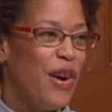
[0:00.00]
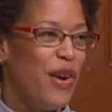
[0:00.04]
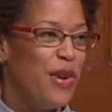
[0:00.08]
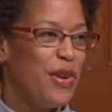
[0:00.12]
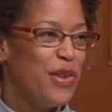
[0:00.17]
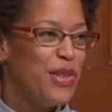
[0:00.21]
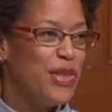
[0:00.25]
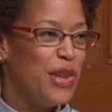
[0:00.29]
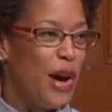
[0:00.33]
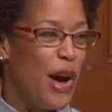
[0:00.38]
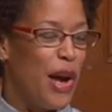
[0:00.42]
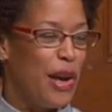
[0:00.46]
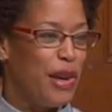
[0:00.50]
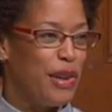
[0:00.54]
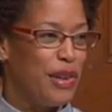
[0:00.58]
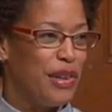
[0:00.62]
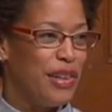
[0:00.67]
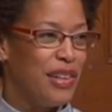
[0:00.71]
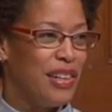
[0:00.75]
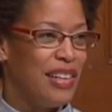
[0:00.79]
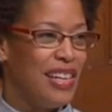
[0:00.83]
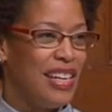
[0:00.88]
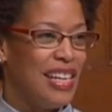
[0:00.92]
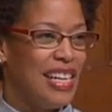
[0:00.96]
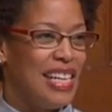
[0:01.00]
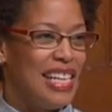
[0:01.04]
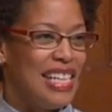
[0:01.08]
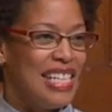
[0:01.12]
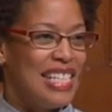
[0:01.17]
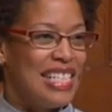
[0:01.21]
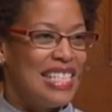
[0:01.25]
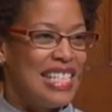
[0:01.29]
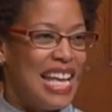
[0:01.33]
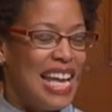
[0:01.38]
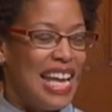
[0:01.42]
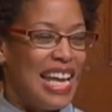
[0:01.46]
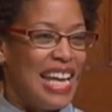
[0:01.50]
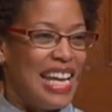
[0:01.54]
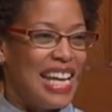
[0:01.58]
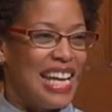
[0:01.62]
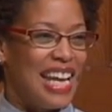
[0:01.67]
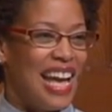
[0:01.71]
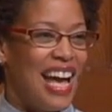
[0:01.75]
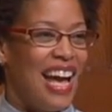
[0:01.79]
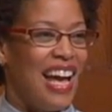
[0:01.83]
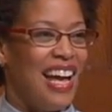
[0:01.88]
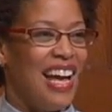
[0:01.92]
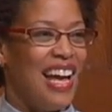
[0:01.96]
or daughter
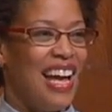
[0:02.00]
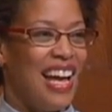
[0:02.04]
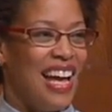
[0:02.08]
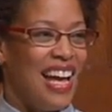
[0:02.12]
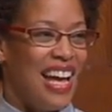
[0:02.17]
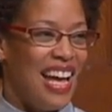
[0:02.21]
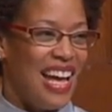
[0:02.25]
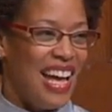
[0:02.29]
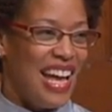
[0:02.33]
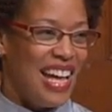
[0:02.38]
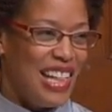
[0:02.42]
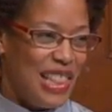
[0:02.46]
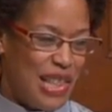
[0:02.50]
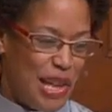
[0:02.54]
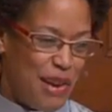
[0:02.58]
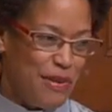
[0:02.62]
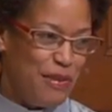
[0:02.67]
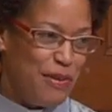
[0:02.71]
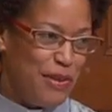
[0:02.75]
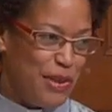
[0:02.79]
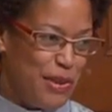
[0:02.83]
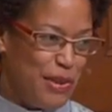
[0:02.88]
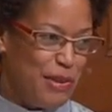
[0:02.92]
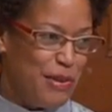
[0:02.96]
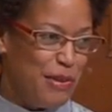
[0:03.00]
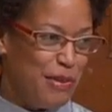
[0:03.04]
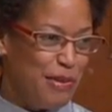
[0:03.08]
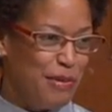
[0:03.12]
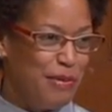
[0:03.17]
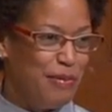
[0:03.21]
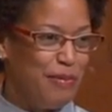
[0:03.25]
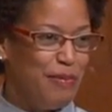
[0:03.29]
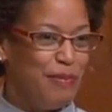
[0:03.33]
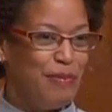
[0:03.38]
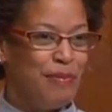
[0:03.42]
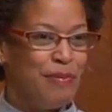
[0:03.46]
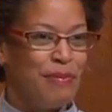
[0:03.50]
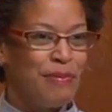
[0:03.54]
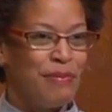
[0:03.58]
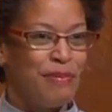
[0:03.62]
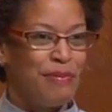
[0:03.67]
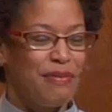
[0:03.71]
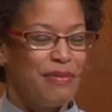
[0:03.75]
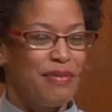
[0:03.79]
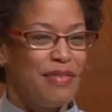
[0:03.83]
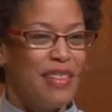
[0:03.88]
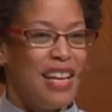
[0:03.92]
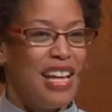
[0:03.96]
saying, "I love you.
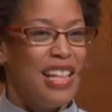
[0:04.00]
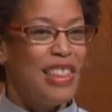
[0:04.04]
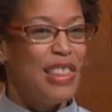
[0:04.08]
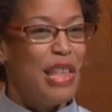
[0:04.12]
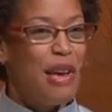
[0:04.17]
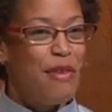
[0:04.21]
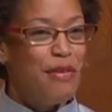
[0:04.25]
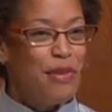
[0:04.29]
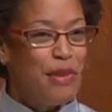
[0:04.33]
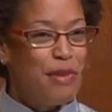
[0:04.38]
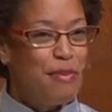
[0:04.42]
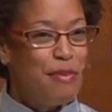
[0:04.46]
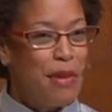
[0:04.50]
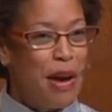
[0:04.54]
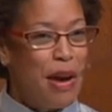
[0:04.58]
I love you,